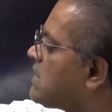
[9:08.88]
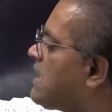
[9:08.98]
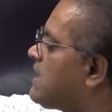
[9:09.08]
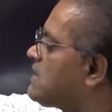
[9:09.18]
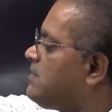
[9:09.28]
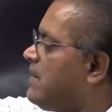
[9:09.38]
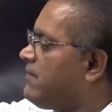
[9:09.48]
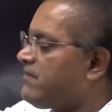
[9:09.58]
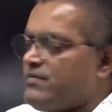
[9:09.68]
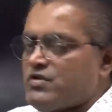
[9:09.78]
collect the
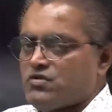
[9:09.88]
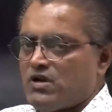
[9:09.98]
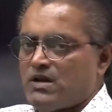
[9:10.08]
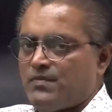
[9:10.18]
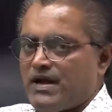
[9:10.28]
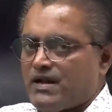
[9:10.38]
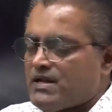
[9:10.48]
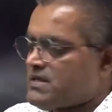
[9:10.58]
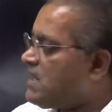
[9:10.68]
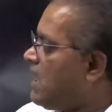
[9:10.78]
power from the solar
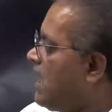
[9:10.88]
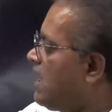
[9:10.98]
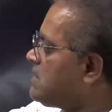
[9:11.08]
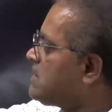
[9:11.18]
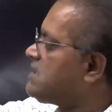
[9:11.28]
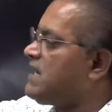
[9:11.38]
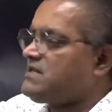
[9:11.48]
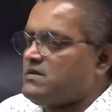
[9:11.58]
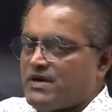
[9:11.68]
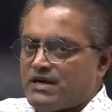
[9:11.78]
panels and the
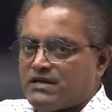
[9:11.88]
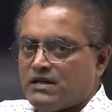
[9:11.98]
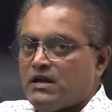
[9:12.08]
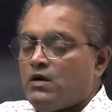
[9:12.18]
charge the battery.